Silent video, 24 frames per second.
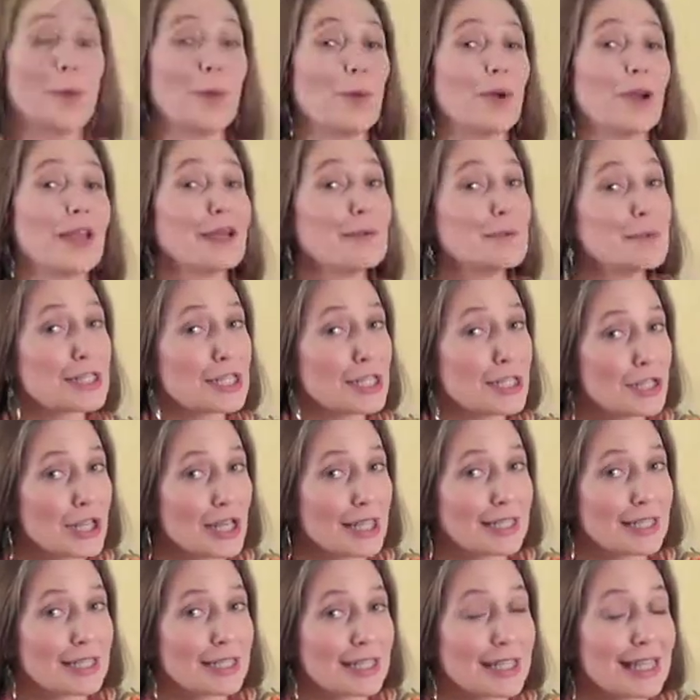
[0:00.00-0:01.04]
What I'm
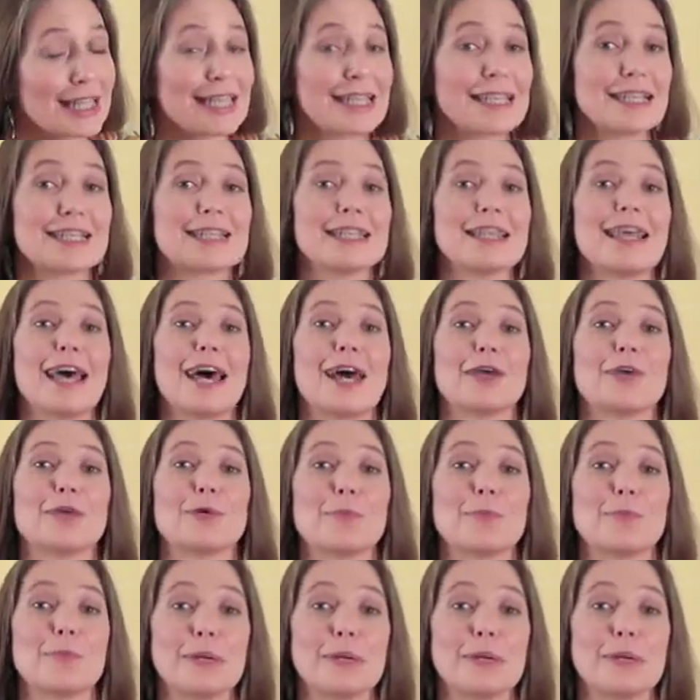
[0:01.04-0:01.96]
suggesting is that your